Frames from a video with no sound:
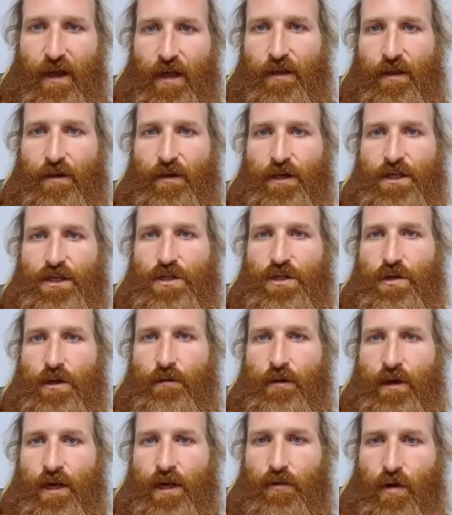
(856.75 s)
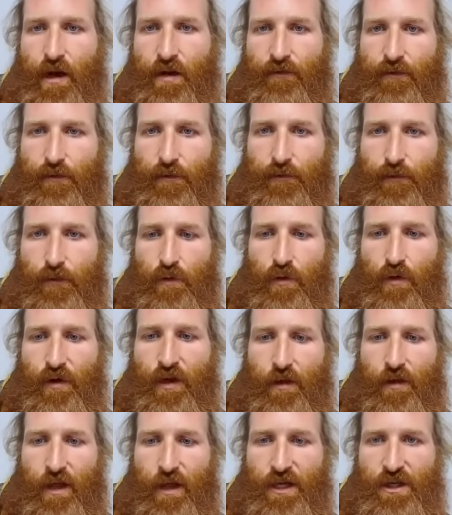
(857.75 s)
They're extremely grateful for all the
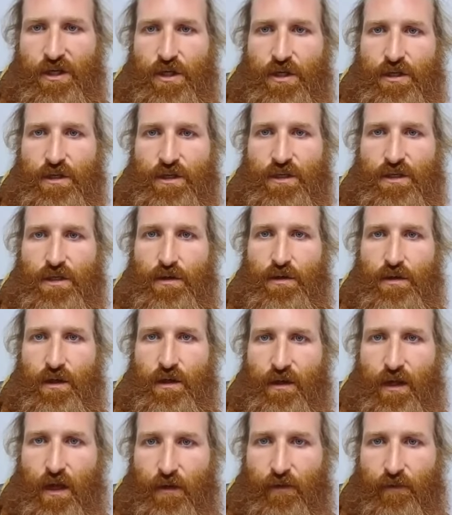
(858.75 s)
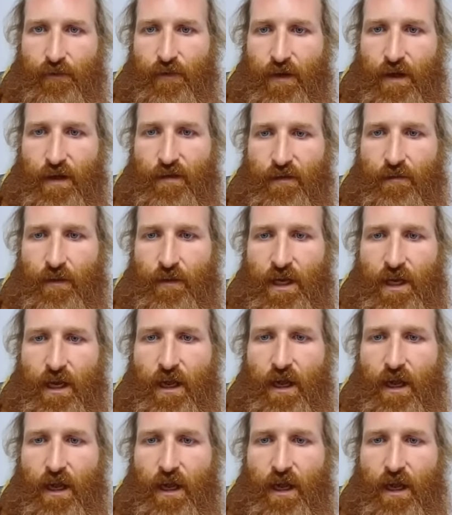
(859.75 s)
donations to the GoFundMe.